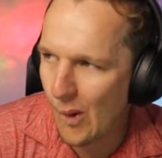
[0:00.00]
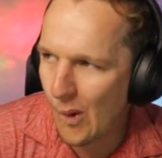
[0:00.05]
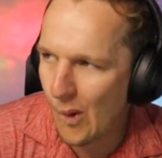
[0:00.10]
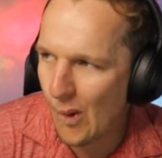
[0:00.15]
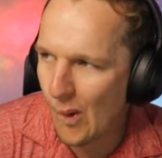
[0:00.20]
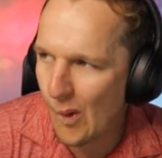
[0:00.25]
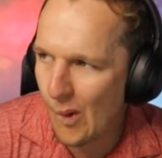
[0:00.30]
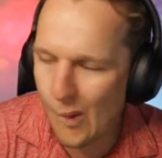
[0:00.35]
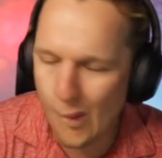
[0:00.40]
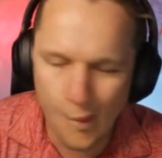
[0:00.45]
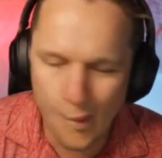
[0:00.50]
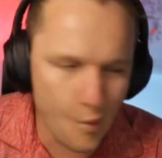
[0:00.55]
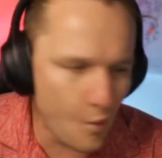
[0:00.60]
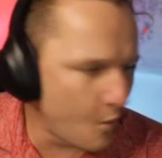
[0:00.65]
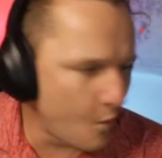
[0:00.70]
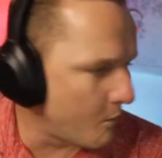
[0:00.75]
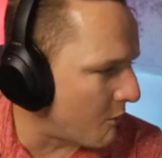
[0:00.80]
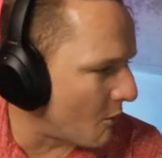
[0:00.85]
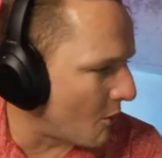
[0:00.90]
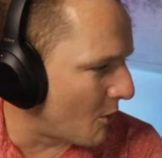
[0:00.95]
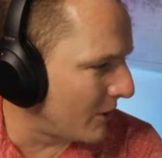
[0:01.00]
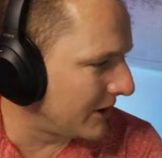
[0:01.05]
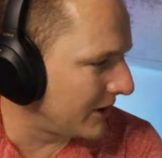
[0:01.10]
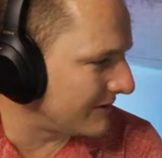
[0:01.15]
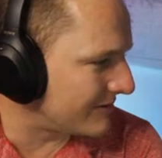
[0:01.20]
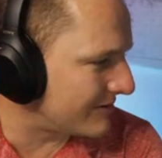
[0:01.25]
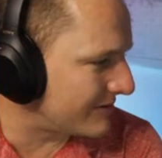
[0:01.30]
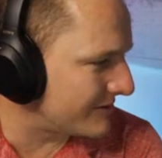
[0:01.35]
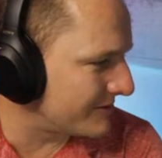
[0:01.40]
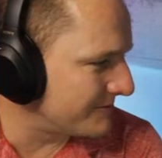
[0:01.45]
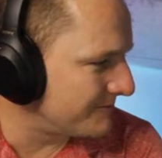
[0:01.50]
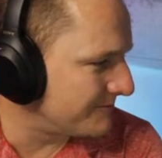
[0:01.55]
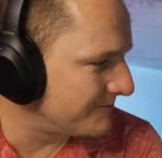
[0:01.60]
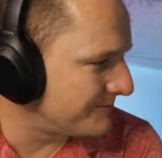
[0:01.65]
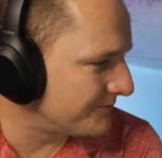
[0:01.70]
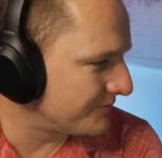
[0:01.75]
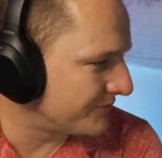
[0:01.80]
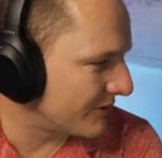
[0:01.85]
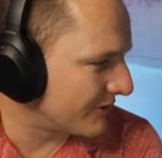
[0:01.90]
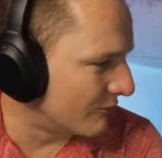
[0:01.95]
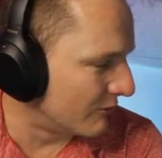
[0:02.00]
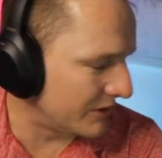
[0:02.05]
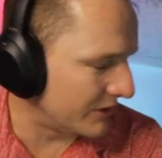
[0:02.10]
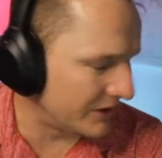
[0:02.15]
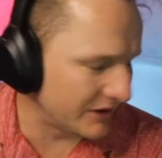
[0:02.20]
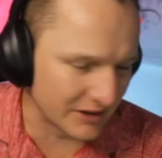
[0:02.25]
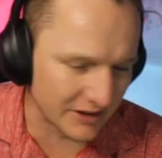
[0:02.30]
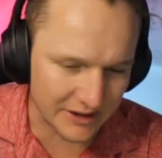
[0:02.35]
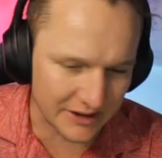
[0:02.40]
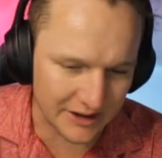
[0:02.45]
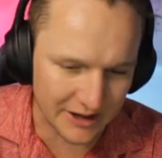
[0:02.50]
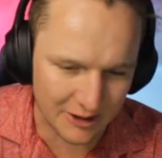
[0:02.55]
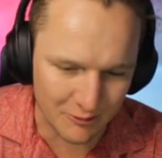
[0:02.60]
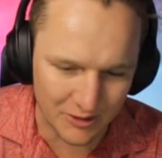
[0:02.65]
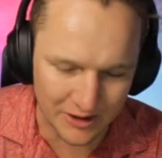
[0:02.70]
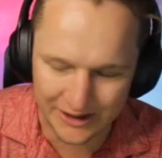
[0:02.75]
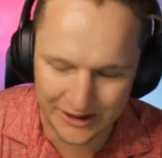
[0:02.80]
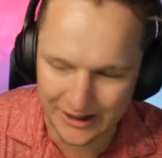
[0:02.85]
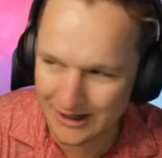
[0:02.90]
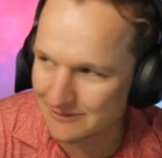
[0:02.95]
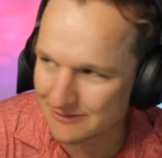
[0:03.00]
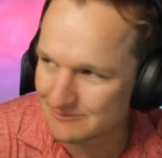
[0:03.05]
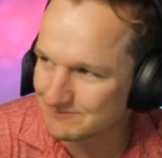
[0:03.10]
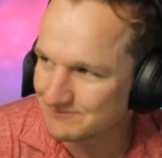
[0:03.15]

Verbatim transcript: Ooh, boys. We need a Nick one here.